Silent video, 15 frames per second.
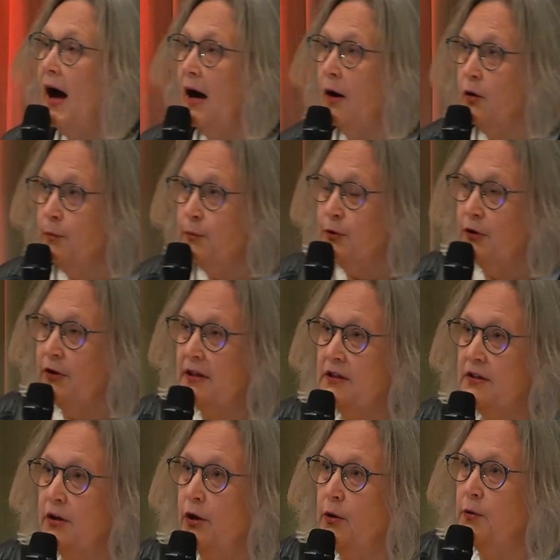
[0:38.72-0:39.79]
Our
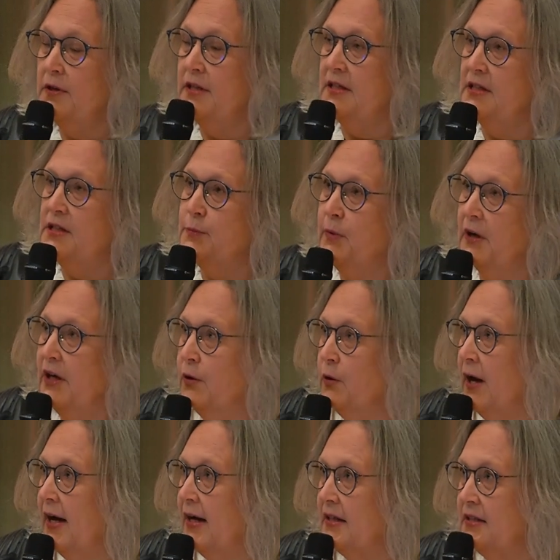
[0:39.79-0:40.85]
product, though, is
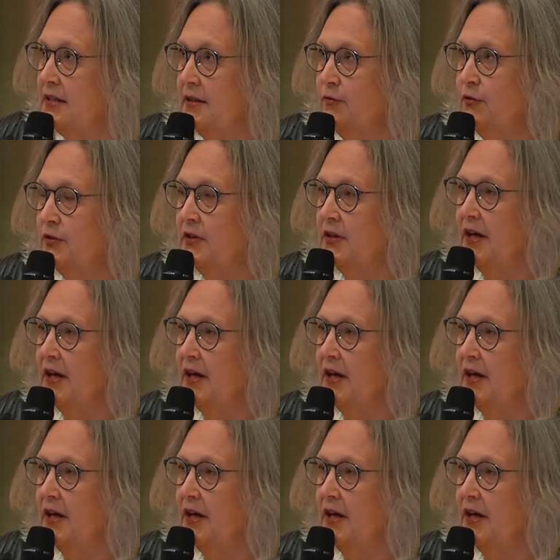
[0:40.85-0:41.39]
bioactive,